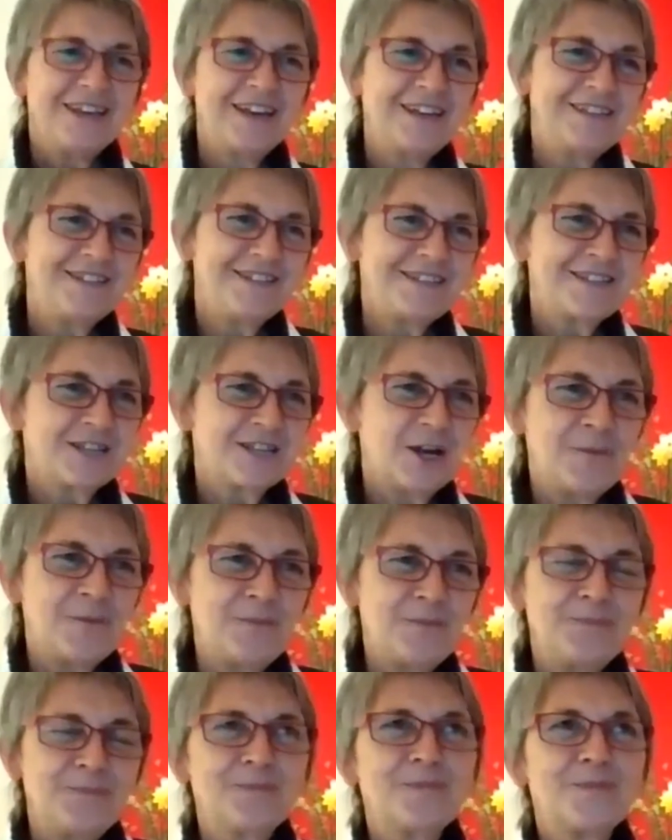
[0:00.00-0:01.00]
And
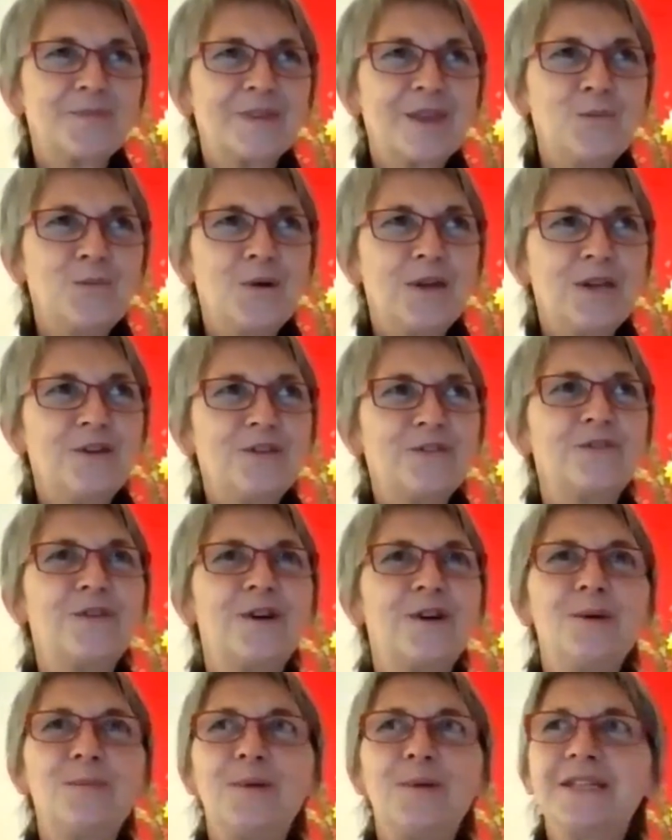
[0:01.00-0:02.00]
in one of
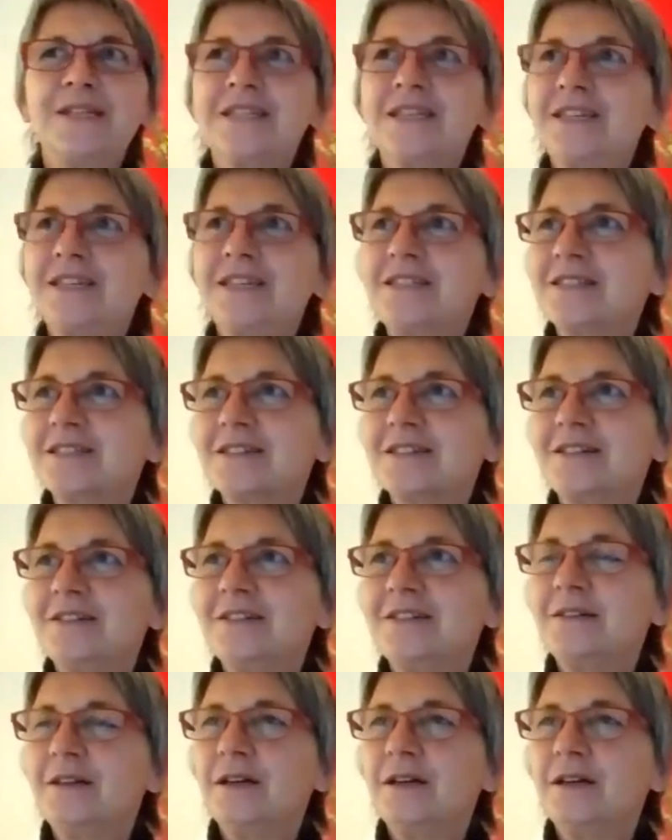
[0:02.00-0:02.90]
Bante's